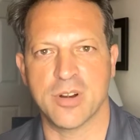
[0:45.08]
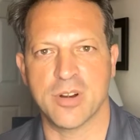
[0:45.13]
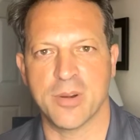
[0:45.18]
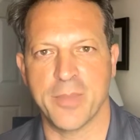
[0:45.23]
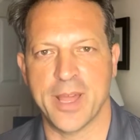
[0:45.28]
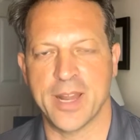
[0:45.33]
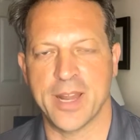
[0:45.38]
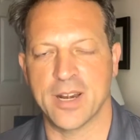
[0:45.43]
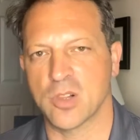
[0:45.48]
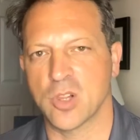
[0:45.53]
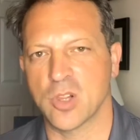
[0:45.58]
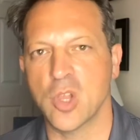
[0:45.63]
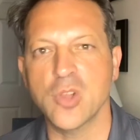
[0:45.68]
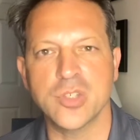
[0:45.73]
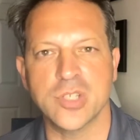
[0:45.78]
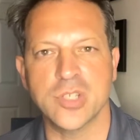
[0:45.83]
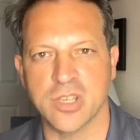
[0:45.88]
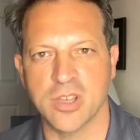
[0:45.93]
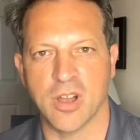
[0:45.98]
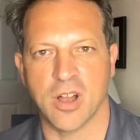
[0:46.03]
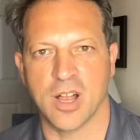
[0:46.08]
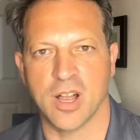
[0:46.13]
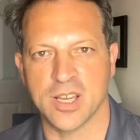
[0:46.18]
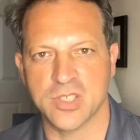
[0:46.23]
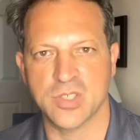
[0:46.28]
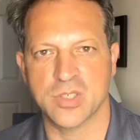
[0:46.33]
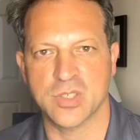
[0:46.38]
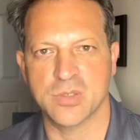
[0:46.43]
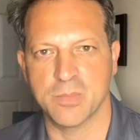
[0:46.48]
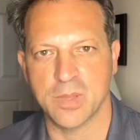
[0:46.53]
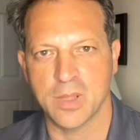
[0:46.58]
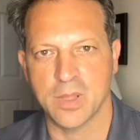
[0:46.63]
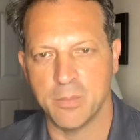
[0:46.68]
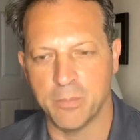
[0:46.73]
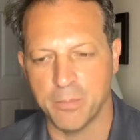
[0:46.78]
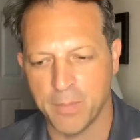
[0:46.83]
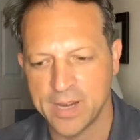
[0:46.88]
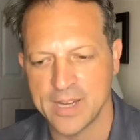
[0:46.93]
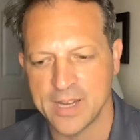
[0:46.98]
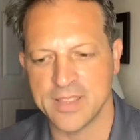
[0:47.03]
amount of closing costs,
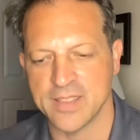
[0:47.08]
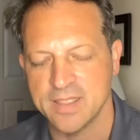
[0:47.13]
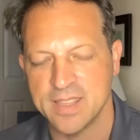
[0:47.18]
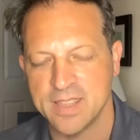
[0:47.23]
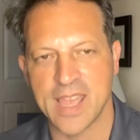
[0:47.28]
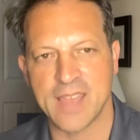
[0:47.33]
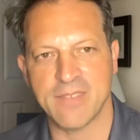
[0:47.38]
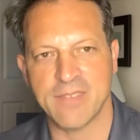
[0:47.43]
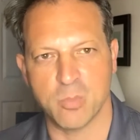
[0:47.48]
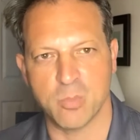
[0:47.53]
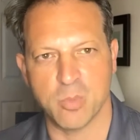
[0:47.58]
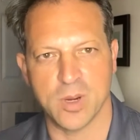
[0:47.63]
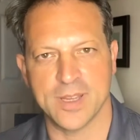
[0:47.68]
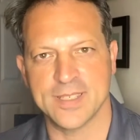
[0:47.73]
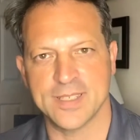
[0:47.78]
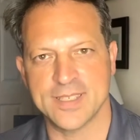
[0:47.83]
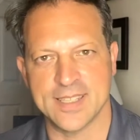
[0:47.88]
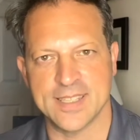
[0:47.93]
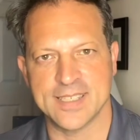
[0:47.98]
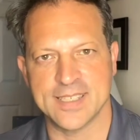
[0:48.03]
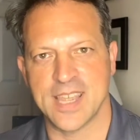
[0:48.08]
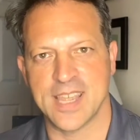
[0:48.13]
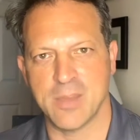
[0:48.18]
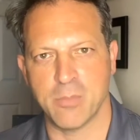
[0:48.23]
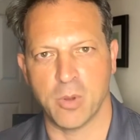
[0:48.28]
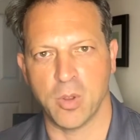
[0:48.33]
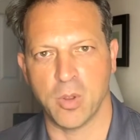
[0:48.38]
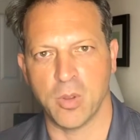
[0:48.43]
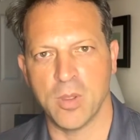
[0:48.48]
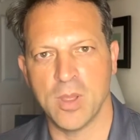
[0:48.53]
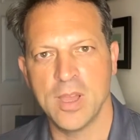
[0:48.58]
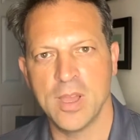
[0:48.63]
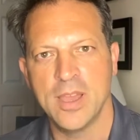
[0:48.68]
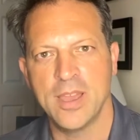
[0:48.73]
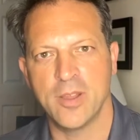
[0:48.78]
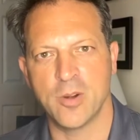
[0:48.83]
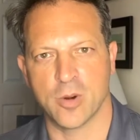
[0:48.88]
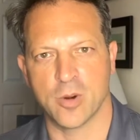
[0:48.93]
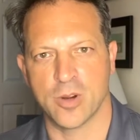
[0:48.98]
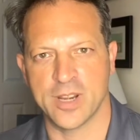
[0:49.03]
money that they have to bring to the table
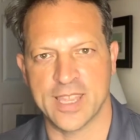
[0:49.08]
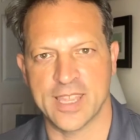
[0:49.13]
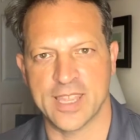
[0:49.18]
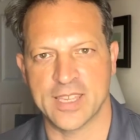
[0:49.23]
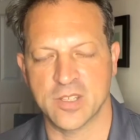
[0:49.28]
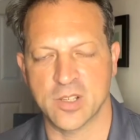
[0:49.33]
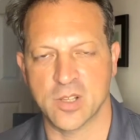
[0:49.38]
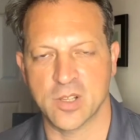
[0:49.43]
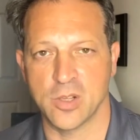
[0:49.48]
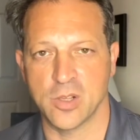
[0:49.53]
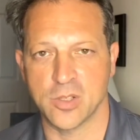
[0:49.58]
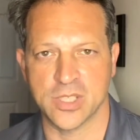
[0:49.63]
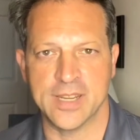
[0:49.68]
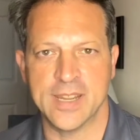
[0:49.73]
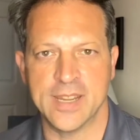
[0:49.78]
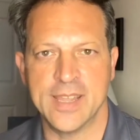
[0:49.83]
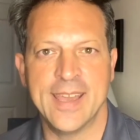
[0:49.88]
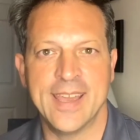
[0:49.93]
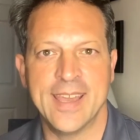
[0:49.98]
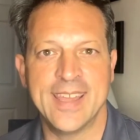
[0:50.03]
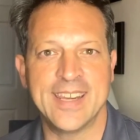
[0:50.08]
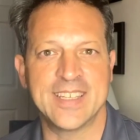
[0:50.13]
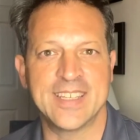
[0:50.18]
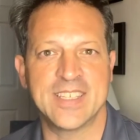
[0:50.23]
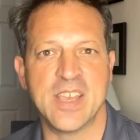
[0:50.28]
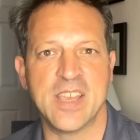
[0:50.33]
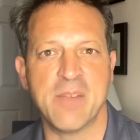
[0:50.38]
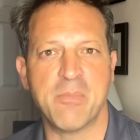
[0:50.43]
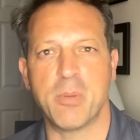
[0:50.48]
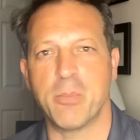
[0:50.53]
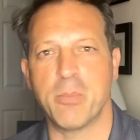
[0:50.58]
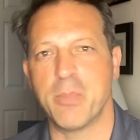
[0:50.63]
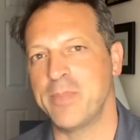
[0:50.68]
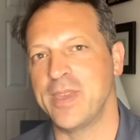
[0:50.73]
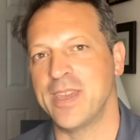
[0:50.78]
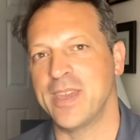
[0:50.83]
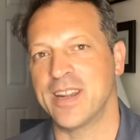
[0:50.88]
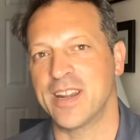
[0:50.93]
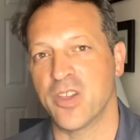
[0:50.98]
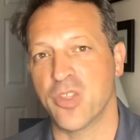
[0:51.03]
in order to get to closing. An example might
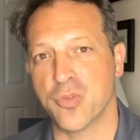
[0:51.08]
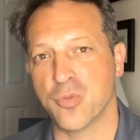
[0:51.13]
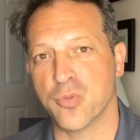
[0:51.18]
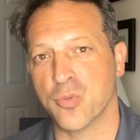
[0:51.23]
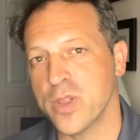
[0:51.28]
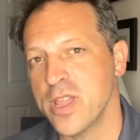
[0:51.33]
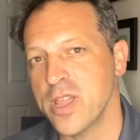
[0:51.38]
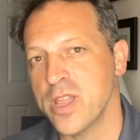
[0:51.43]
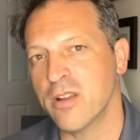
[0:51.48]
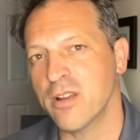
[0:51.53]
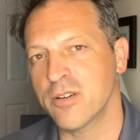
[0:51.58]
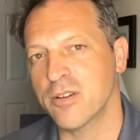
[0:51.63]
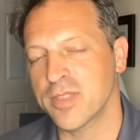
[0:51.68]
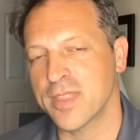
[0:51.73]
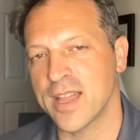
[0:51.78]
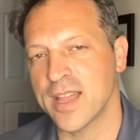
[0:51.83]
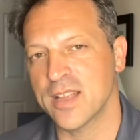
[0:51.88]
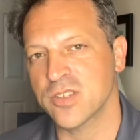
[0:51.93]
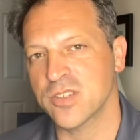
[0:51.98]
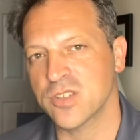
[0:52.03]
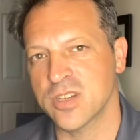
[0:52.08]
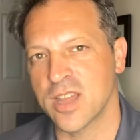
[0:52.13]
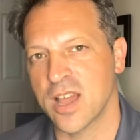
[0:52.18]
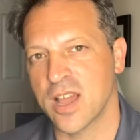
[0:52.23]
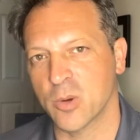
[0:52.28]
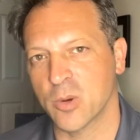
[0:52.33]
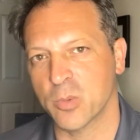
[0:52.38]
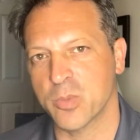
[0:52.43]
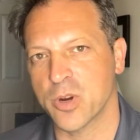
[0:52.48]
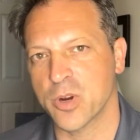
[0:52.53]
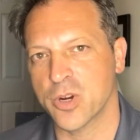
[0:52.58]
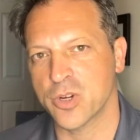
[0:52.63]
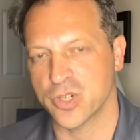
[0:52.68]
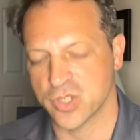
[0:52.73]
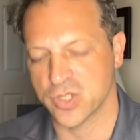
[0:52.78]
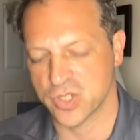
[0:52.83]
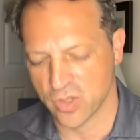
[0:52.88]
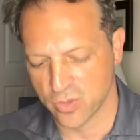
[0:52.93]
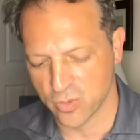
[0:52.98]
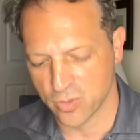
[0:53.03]
be on a $300,000
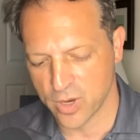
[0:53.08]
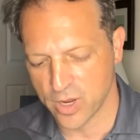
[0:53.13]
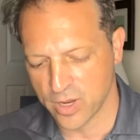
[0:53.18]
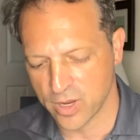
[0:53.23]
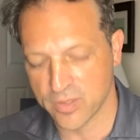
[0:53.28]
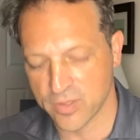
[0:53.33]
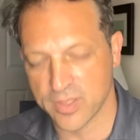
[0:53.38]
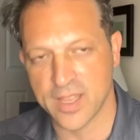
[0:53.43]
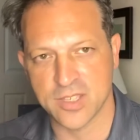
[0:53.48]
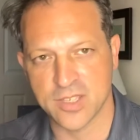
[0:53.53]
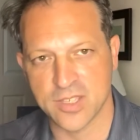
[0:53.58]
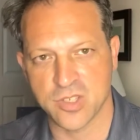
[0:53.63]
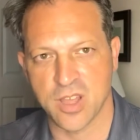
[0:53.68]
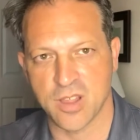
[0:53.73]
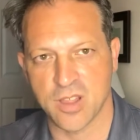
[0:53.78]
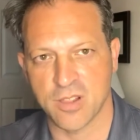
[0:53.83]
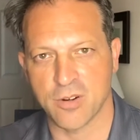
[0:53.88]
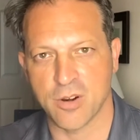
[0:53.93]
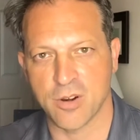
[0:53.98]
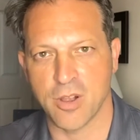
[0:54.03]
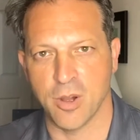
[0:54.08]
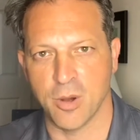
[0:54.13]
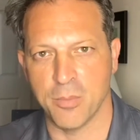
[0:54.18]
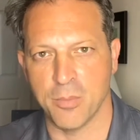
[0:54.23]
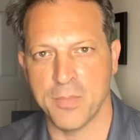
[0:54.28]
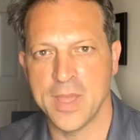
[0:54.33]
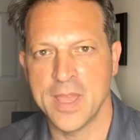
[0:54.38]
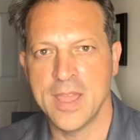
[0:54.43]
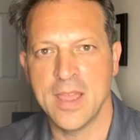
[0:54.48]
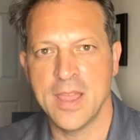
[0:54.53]
purchase, a $300,000 home.